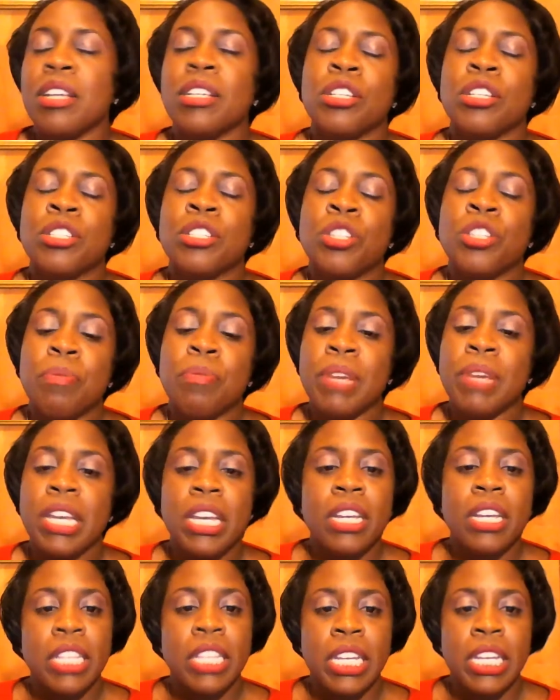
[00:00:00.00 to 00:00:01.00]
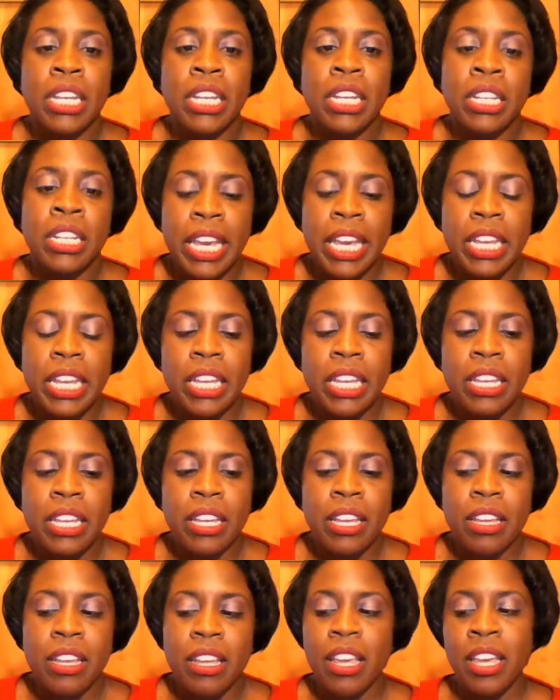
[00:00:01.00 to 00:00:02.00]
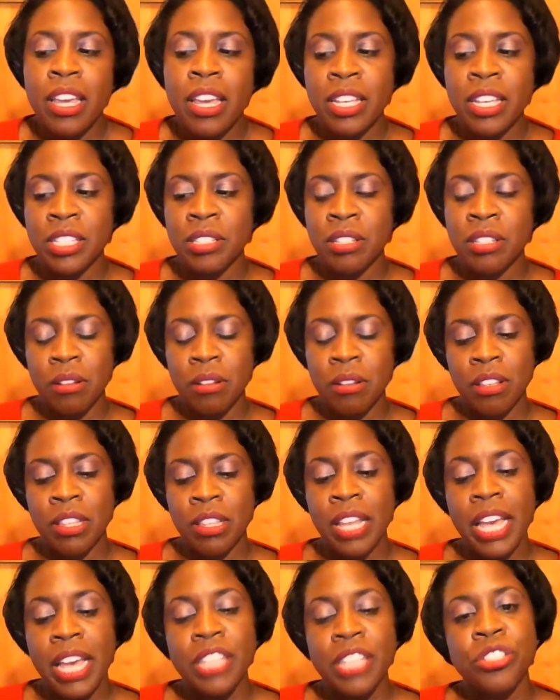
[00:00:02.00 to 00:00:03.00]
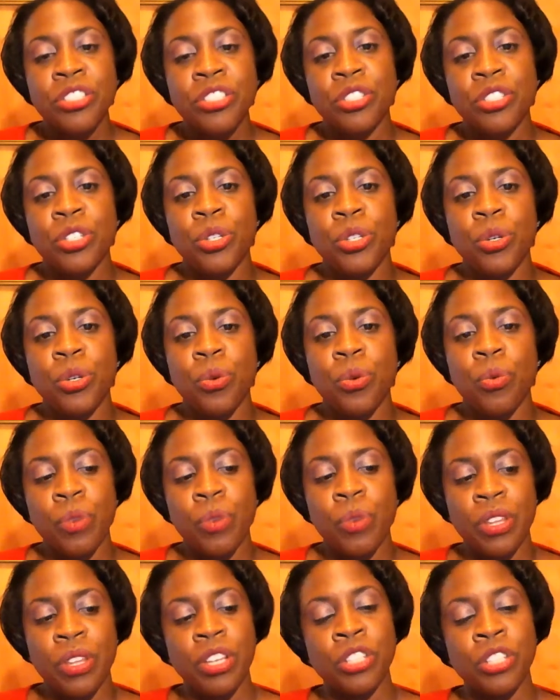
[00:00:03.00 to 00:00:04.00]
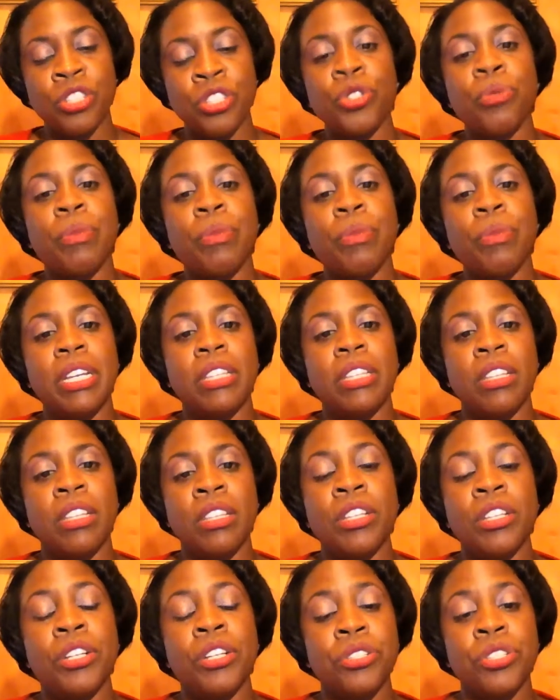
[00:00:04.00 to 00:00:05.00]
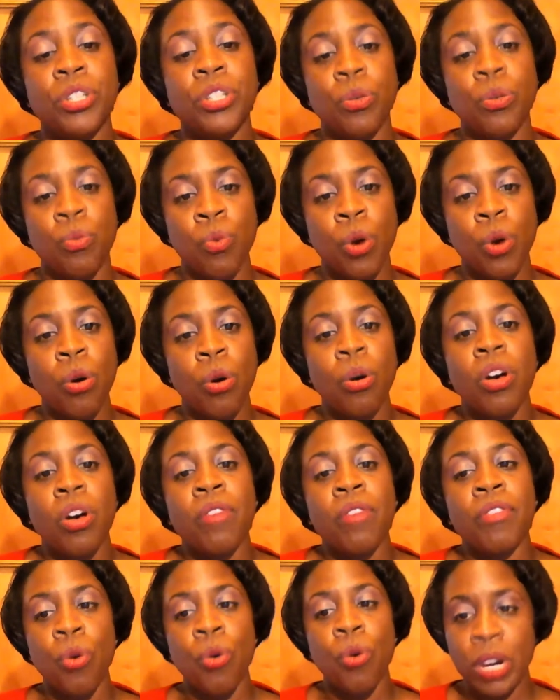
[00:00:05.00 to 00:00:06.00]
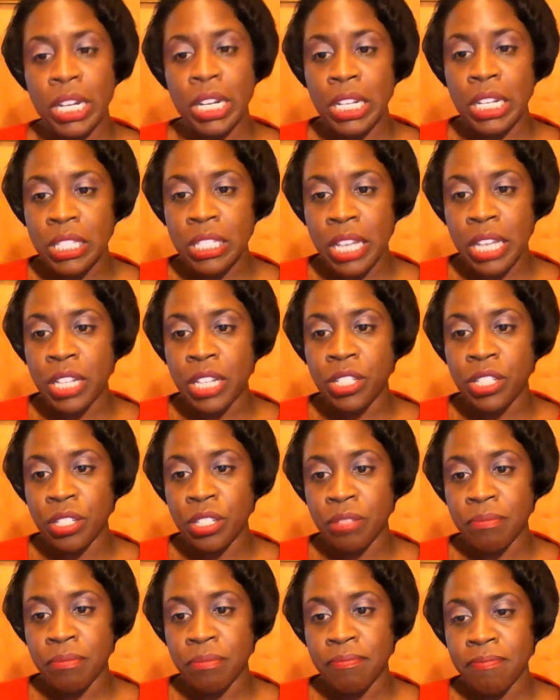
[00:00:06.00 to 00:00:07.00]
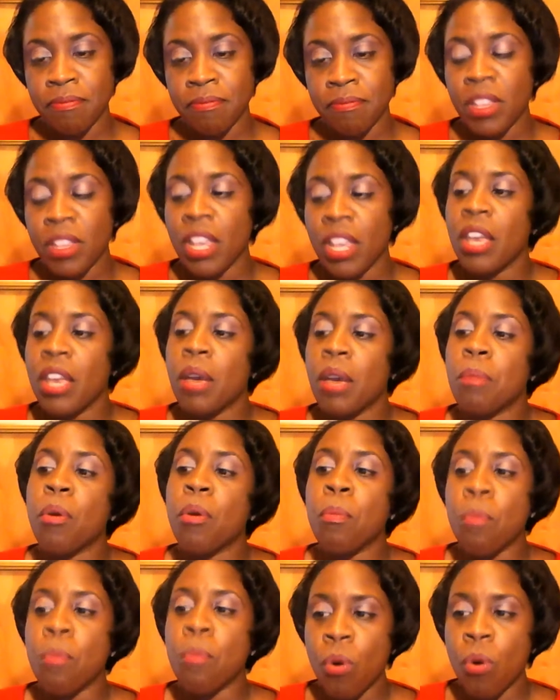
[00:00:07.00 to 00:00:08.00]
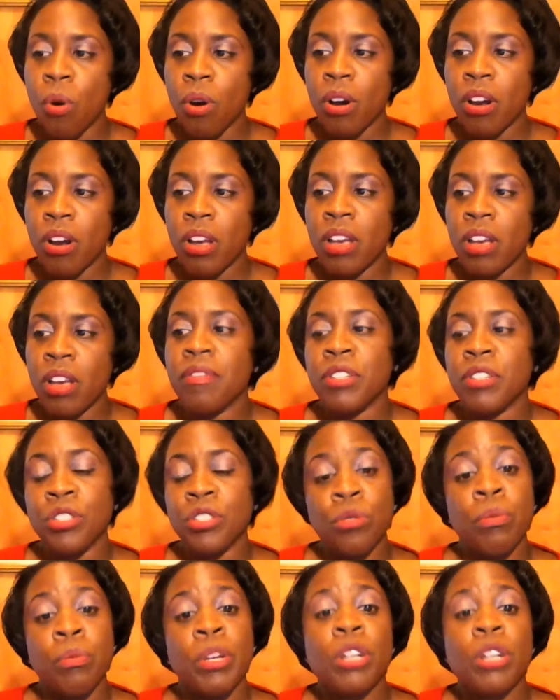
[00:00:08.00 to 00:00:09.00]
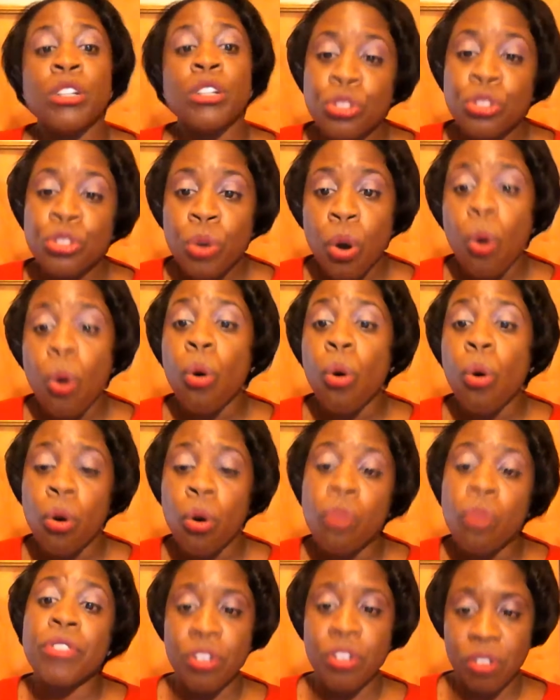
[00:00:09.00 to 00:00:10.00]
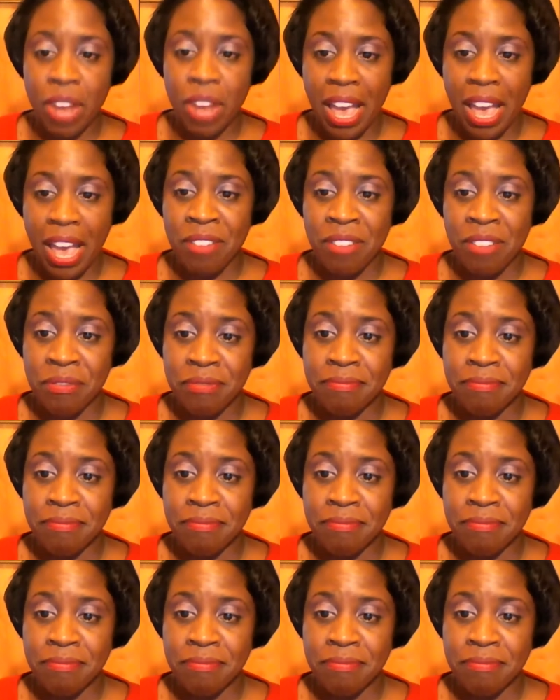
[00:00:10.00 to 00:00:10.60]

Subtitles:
So being a leading lady is less to do with assuming the leadership role of an organization, but more of assuming control over your life.